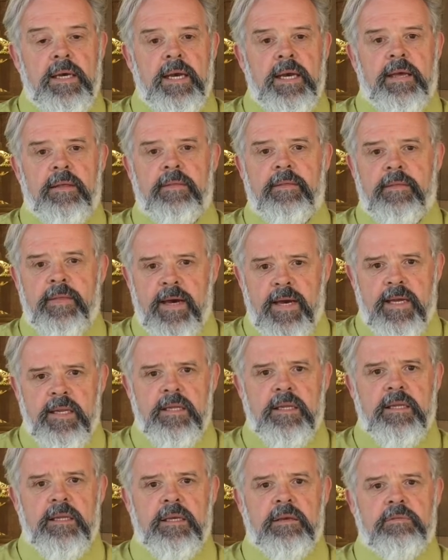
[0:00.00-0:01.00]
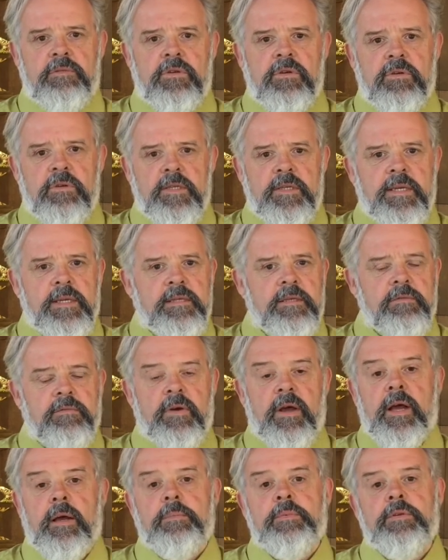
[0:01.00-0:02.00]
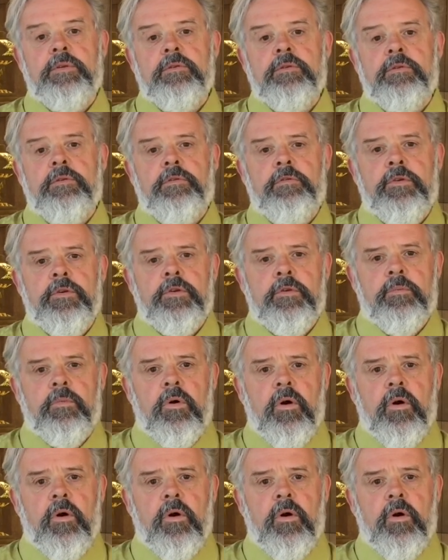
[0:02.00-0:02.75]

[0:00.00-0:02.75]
And that gives you a sense of absolute freedom